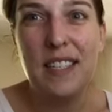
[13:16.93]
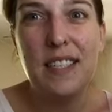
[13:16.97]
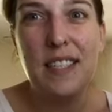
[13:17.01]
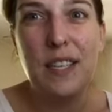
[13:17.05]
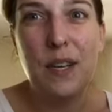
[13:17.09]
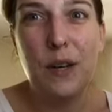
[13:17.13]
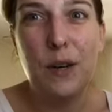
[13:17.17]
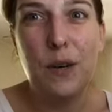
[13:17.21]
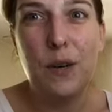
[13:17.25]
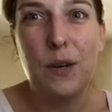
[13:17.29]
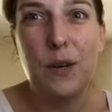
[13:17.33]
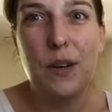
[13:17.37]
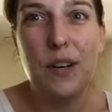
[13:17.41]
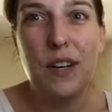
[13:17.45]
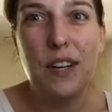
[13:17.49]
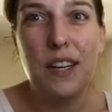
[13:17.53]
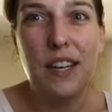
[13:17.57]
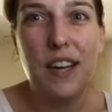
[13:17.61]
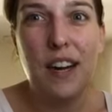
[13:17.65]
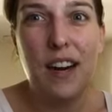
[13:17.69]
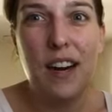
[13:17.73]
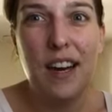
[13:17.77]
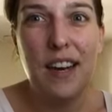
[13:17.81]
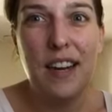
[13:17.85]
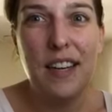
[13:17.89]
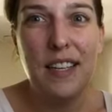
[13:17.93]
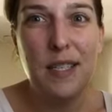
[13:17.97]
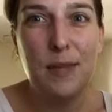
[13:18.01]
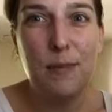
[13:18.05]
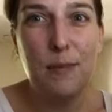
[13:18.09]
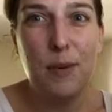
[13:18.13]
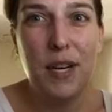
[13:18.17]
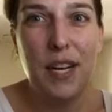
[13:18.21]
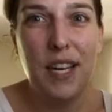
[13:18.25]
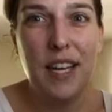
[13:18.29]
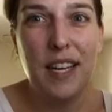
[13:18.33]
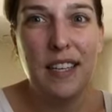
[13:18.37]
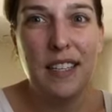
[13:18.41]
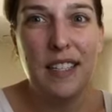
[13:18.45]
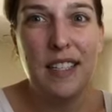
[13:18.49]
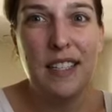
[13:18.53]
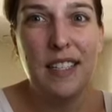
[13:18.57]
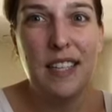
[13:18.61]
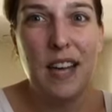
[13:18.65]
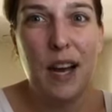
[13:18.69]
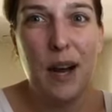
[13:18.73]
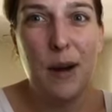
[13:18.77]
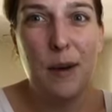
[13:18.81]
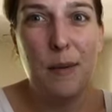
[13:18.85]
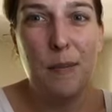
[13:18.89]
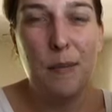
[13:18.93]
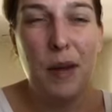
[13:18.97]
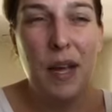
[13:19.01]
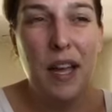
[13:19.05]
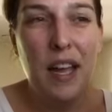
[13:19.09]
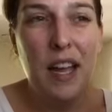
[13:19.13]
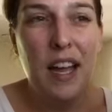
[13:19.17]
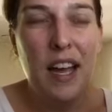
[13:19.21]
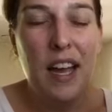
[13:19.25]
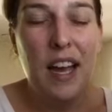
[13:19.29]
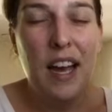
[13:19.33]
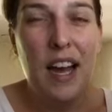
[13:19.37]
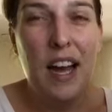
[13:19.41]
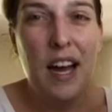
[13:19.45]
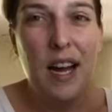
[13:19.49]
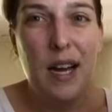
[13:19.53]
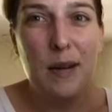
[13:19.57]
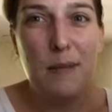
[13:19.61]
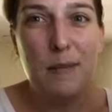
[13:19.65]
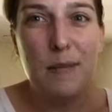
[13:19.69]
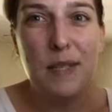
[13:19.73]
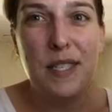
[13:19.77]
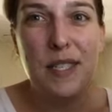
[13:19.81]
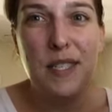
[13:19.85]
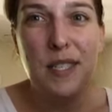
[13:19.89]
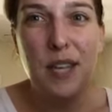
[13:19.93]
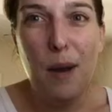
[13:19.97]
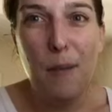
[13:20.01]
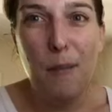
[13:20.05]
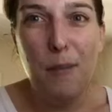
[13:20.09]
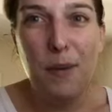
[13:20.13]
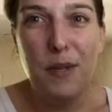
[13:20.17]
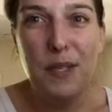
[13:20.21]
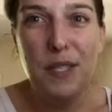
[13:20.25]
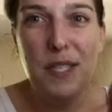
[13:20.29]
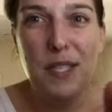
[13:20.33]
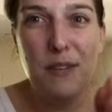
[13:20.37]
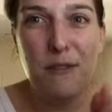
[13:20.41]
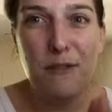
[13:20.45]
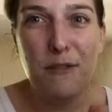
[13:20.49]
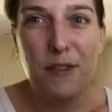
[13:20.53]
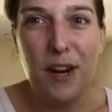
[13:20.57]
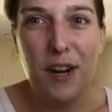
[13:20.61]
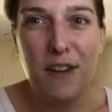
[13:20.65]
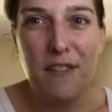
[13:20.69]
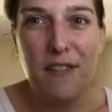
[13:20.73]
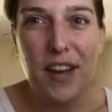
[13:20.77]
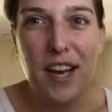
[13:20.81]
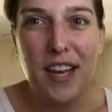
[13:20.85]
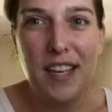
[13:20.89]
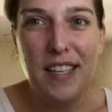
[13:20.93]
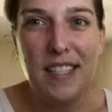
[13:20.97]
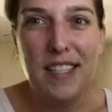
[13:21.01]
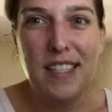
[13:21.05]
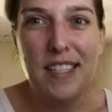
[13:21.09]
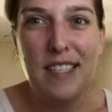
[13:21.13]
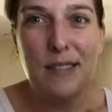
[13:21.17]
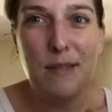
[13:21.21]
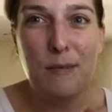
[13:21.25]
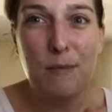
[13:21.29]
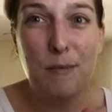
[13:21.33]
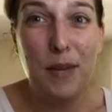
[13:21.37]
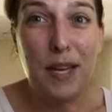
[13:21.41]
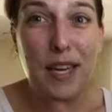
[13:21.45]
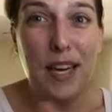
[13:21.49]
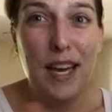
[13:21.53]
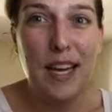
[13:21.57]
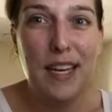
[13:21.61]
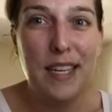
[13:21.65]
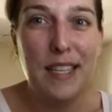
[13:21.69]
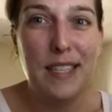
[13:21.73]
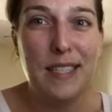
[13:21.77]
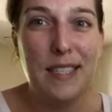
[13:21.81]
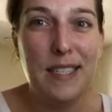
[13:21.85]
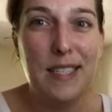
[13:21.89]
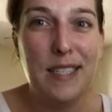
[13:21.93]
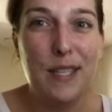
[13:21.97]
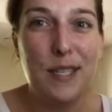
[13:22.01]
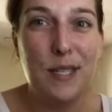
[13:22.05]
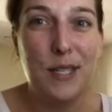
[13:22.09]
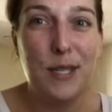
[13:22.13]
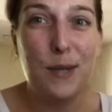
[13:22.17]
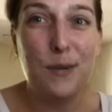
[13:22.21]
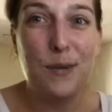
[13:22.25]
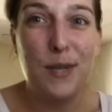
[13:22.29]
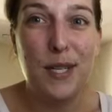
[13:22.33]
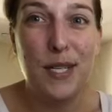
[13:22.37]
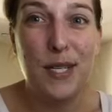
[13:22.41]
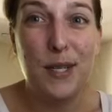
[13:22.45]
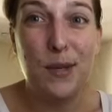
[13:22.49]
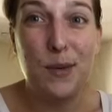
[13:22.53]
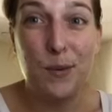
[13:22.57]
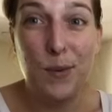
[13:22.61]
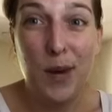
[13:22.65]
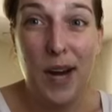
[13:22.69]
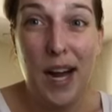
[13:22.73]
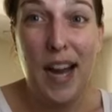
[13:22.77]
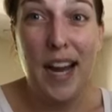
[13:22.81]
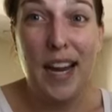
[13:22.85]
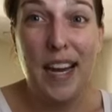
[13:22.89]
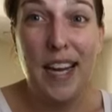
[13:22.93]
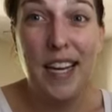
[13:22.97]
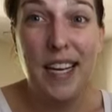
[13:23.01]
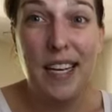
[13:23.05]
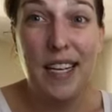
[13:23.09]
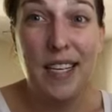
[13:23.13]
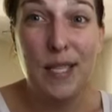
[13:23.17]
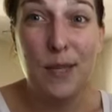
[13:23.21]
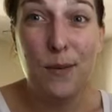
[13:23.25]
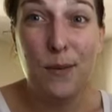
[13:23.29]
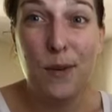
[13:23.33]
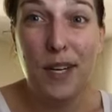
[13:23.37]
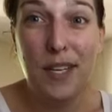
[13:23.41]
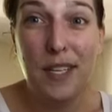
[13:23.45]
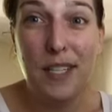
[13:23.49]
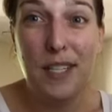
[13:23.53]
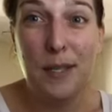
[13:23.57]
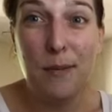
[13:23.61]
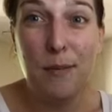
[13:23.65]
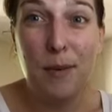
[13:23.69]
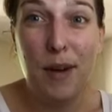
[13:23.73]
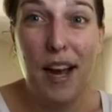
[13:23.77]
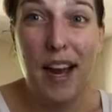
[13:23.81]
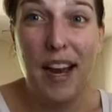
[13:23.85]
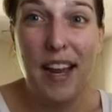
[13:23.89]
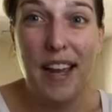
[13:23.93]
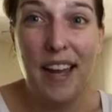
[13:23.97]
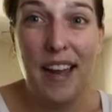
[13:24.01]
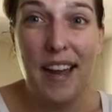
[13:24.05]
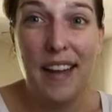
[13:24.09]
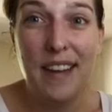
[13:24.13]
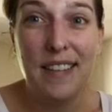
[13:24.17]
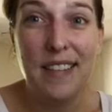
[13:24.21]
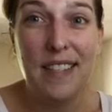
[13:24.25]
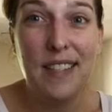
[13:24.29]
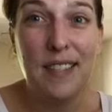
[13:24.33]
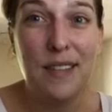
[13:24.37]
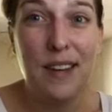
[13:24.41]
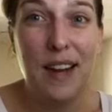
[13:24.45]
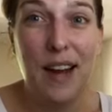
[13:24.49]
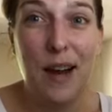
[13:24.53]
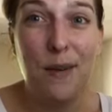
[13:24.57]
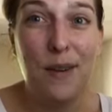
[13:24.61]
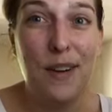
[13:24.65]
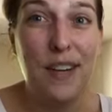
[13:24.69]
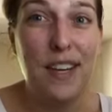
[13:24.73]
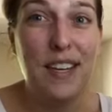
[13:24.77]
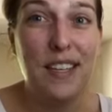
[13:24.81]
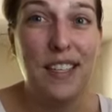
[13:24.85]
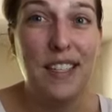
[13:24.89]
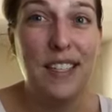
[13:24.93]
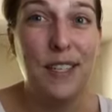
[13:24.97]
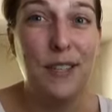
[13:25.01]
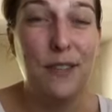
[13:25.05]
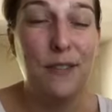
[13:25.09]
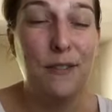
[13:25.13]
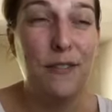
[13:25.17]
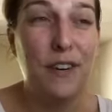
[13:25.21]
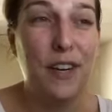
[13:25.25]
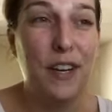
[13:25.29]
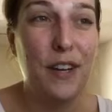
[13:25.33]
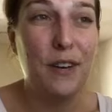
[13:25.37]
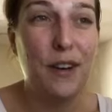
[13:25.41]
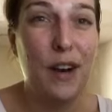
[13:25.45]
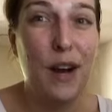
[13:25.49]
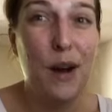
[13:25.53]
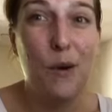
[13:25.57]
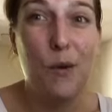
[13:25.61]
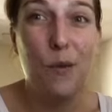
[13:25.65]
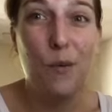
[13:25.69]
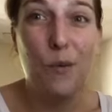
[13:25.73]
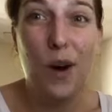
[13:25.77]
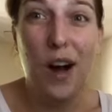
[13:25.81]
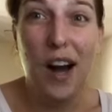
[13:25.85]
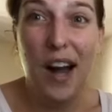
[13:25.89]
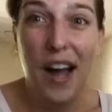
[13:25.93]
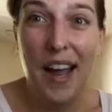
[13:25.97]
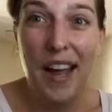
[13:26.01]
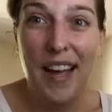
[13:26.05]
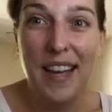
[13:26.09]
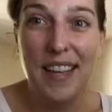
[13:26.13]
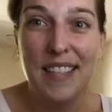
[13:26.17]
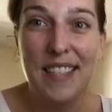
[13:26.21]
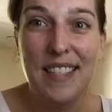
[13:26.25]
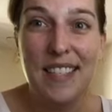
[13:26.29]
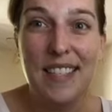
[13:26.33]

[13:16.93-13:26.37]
So God is putting some um, stumbles in front of us because there's a reason why. He doesn't want us to buy yet, so now we need to figure out why.